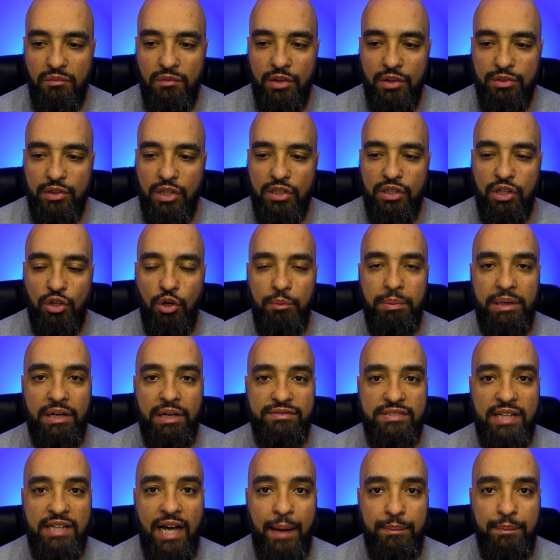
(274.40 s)
the little bit
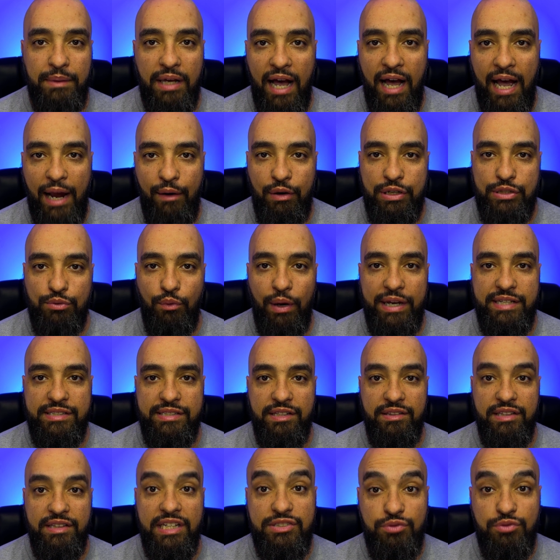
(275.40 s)
of time that Iris
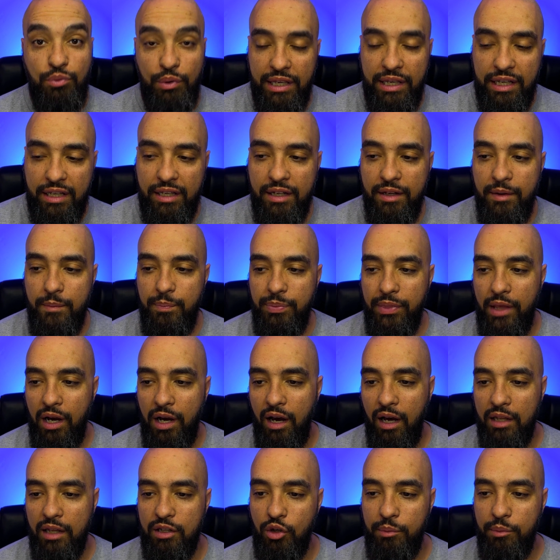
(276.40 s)
wasted this week
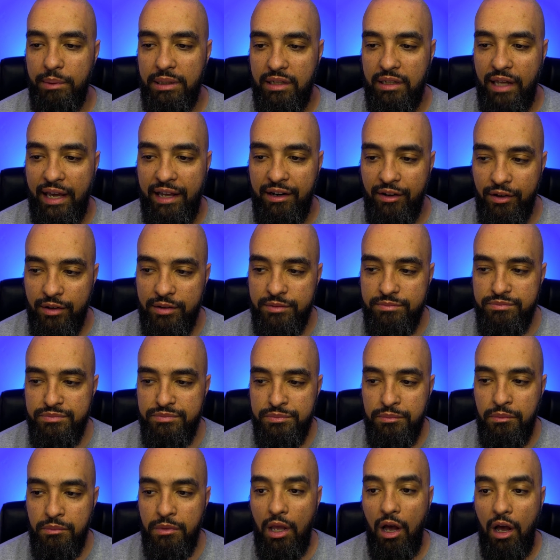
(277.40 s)
uh, a little bit later.
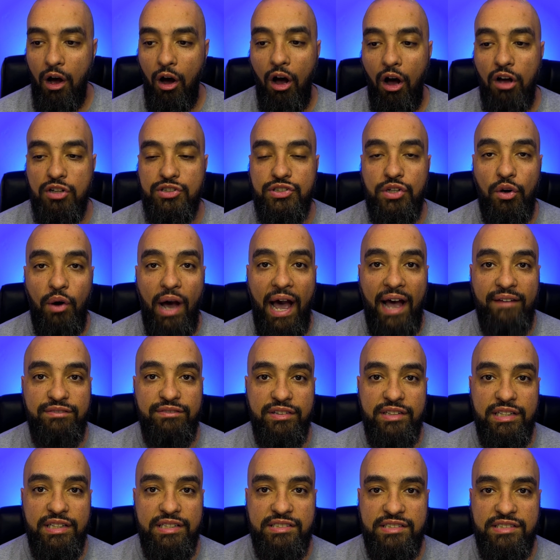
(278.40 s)
Also,
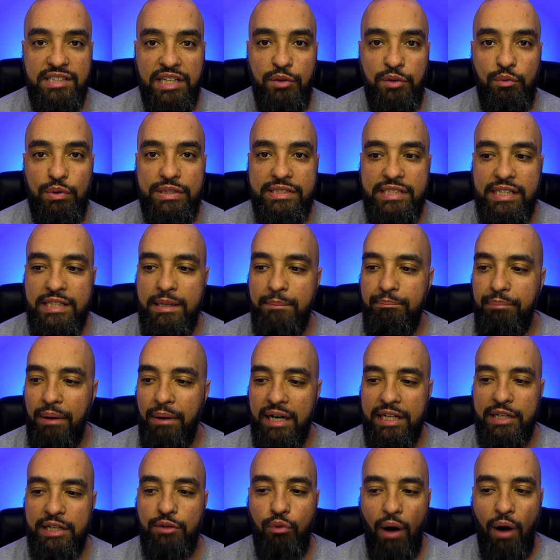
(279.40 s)
after this scene, we see the
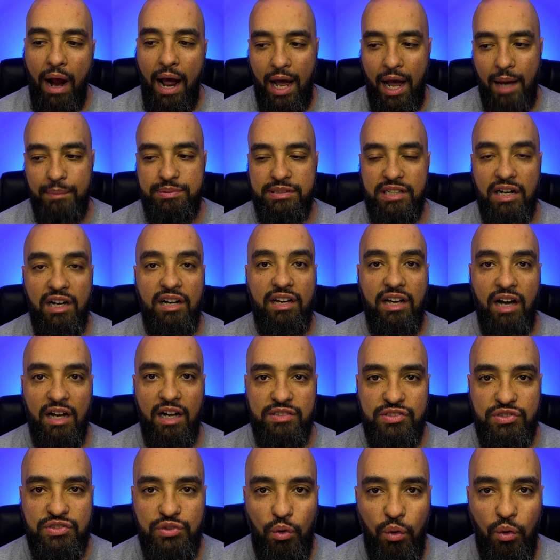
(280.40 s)
bunny robs a
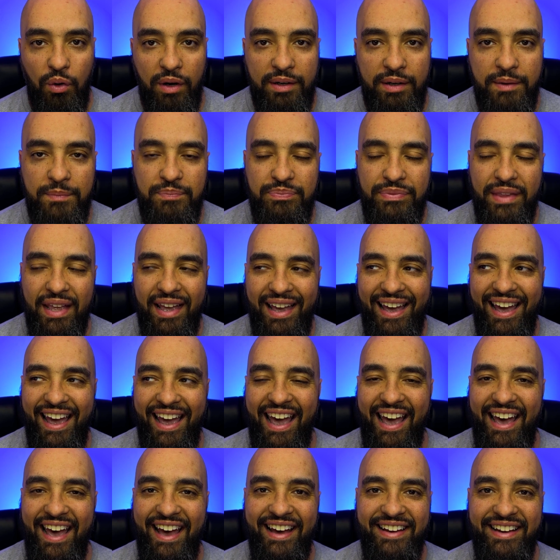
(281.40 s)
gun store,
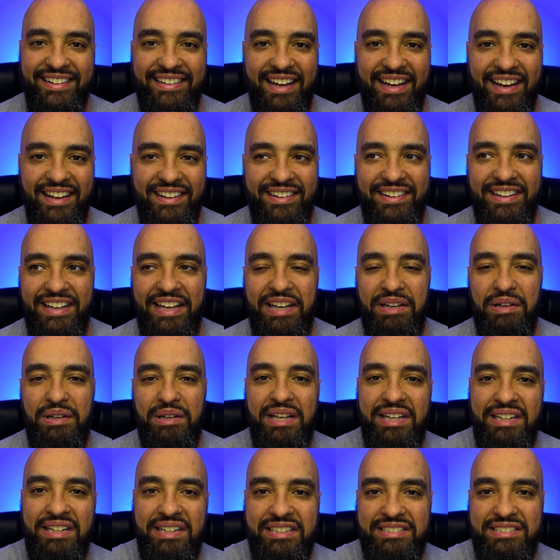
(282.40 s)
and he
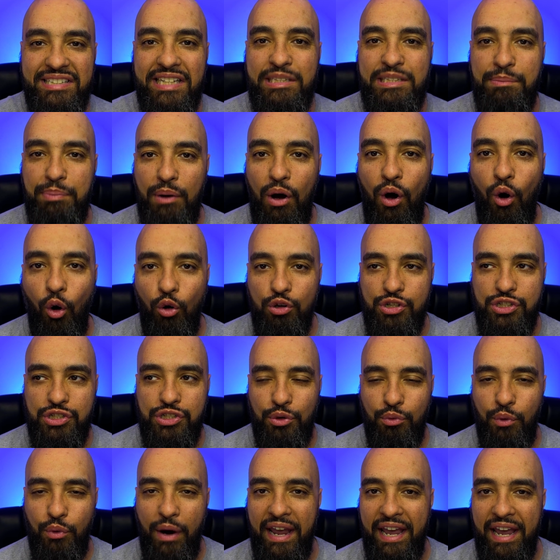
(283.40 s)
he sets up a whole
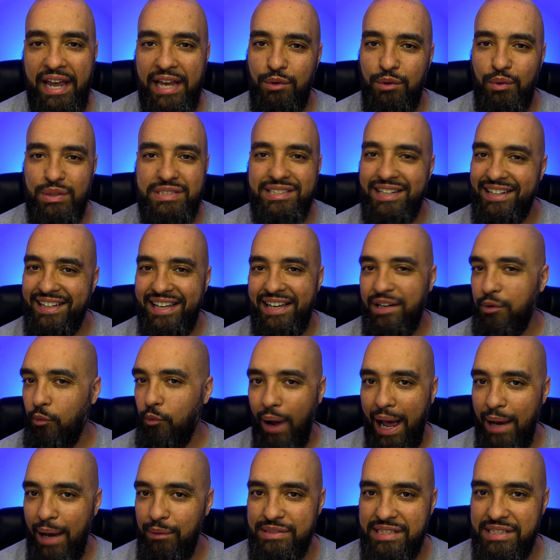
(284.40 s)
charade, which again,
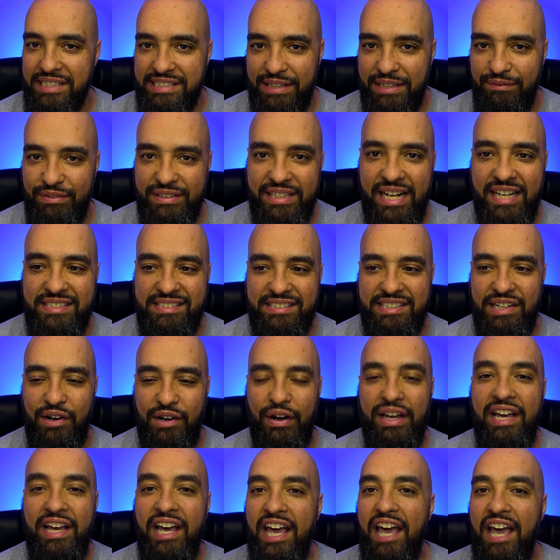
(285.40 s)
why was this even
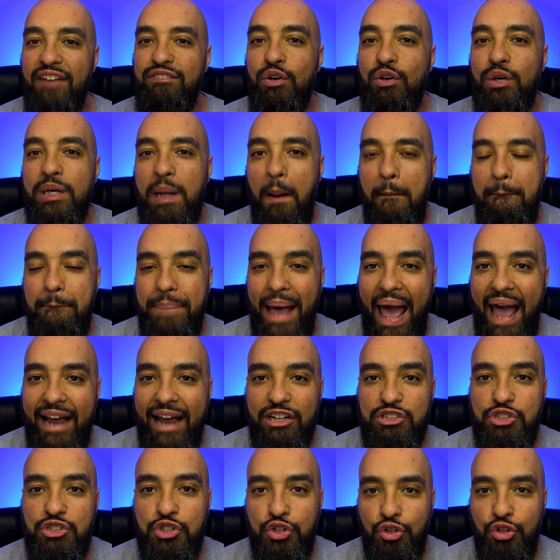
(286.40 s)
necessary? If you're gonna back
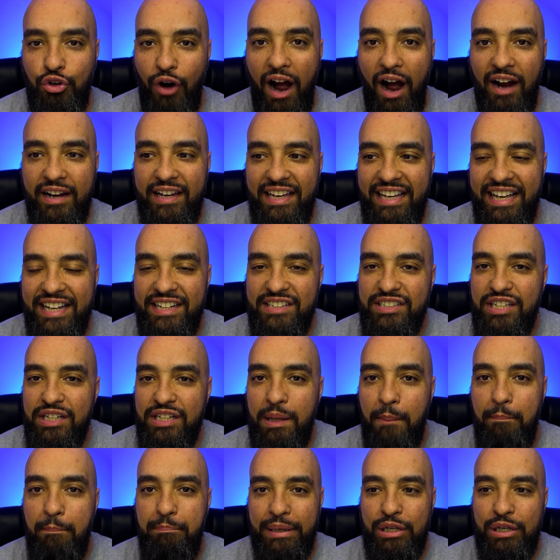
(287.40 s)
a truck into
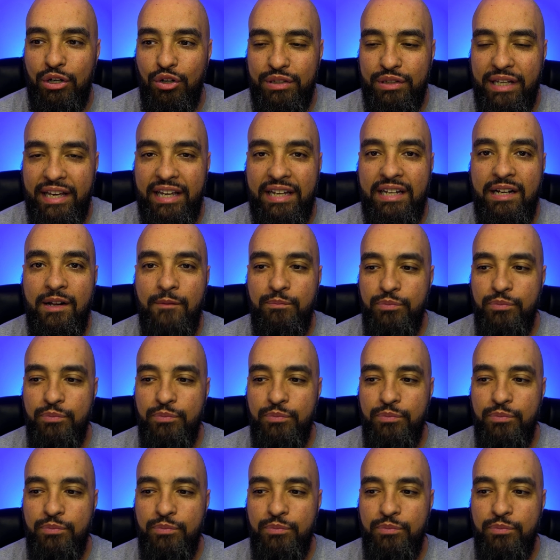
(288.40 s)
the building